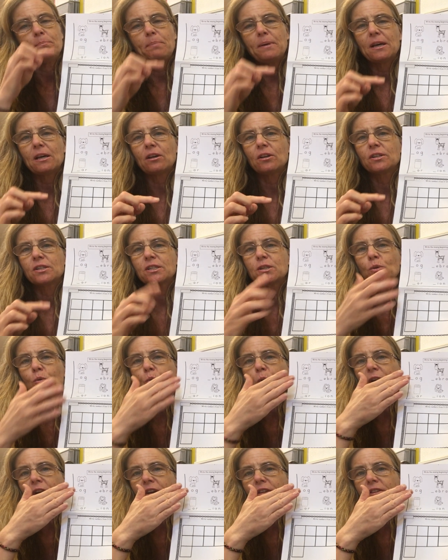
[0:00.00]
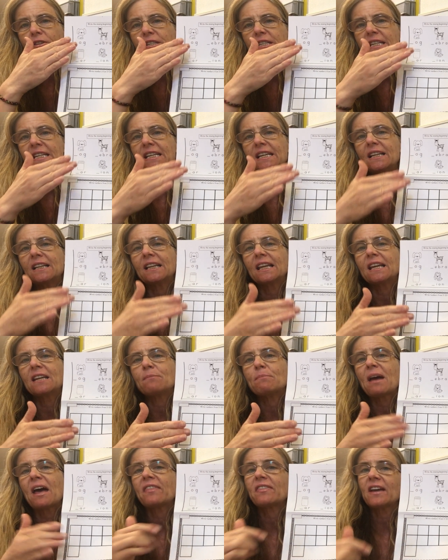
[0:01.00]
built to where there's an ELA and
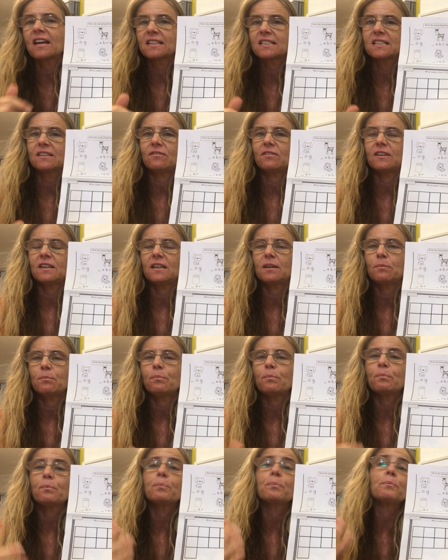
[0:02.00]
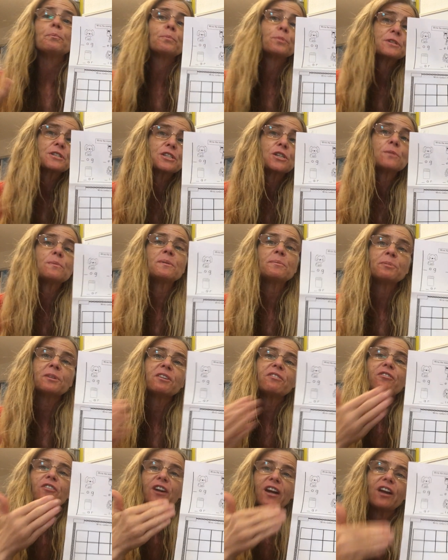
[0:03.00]
a math activity,
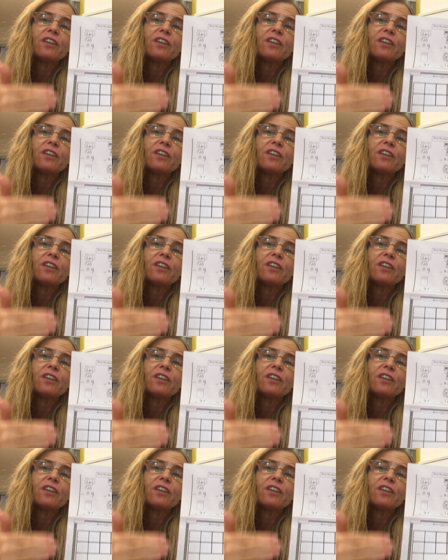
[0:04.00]
presumably for